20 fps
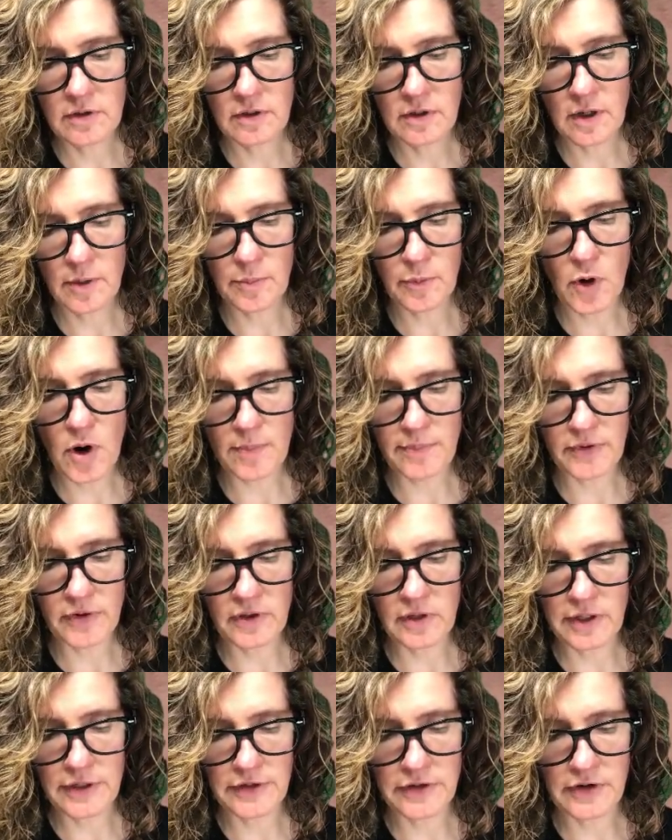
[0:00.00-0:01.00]
a proper
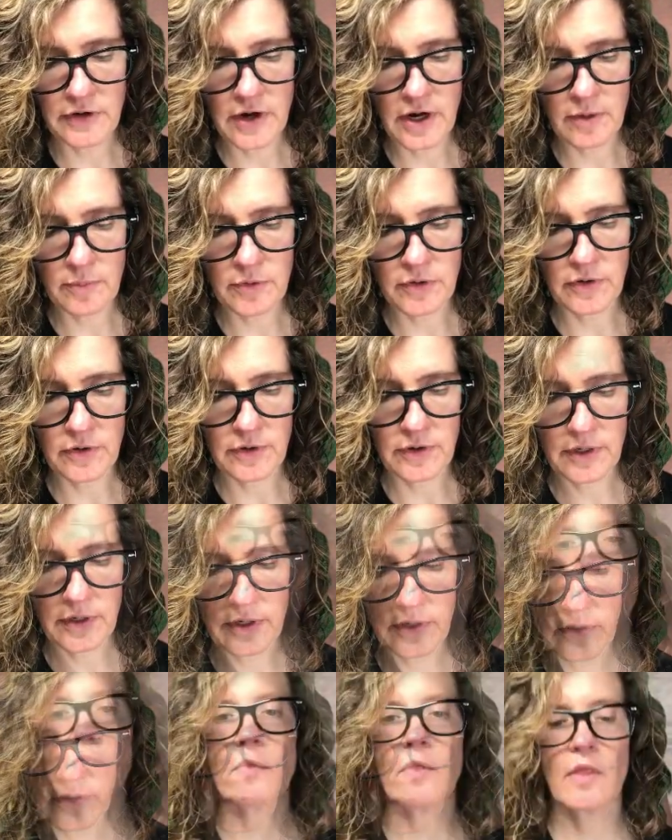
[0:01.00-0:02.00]
glitter grabber.
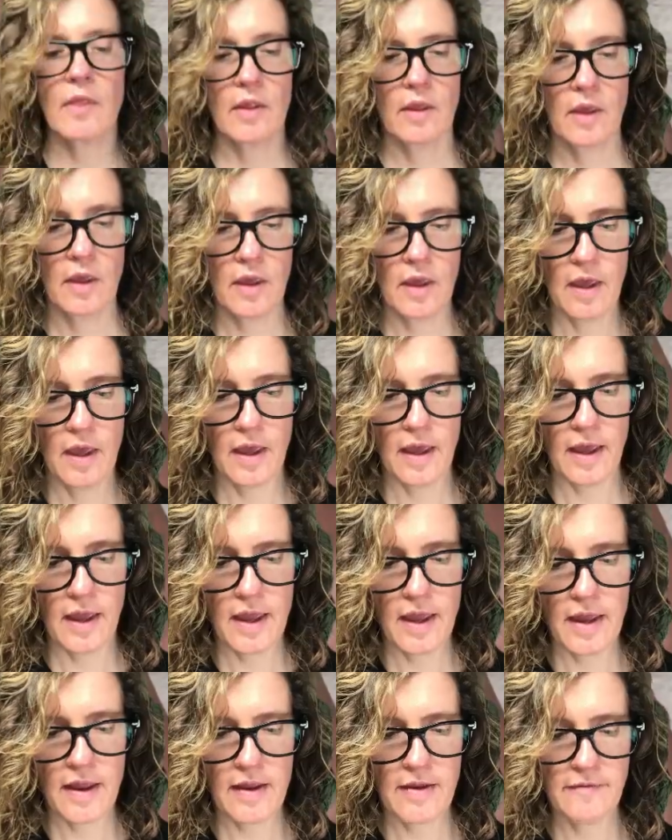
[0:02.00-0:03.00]

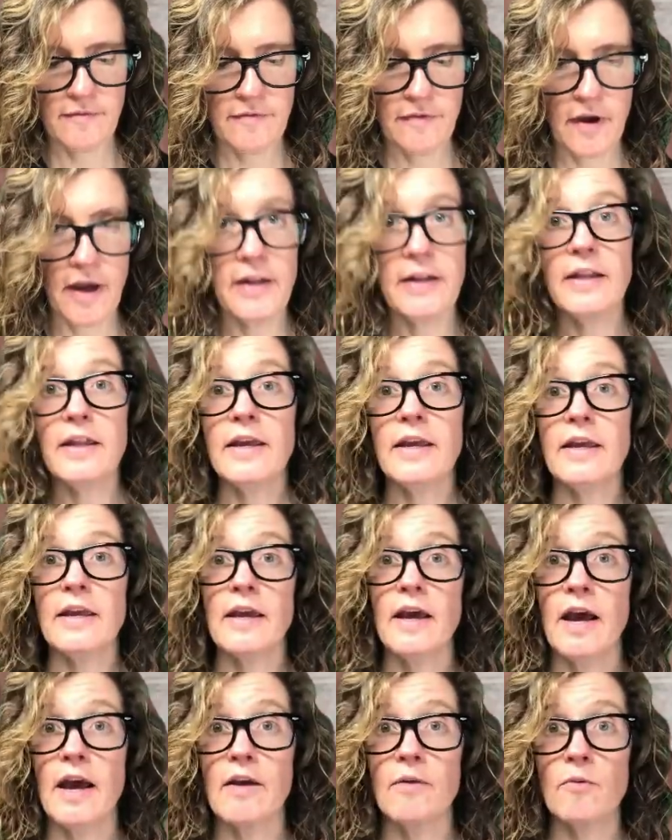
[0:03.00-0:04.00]
And finally,
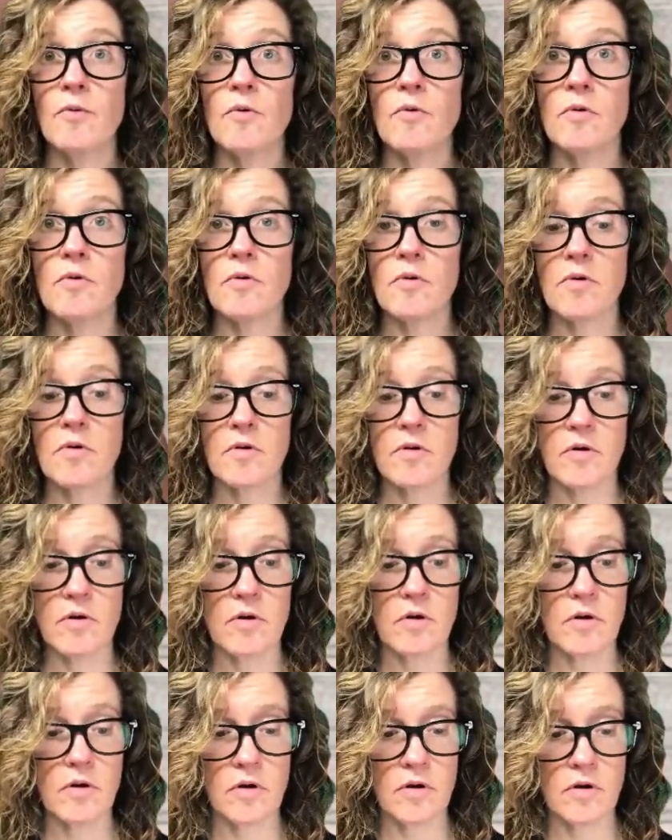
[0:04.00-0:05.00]
I
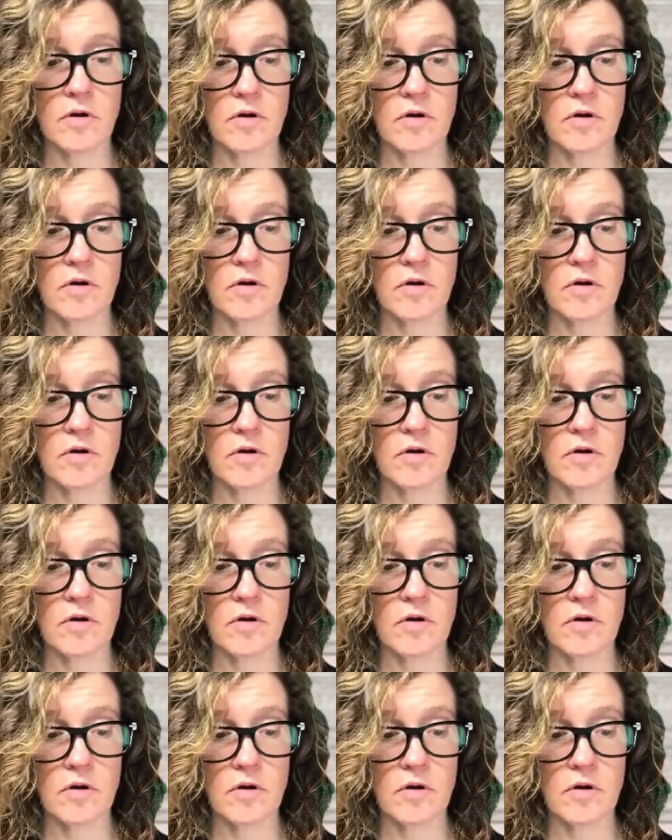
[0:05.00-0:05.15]
wore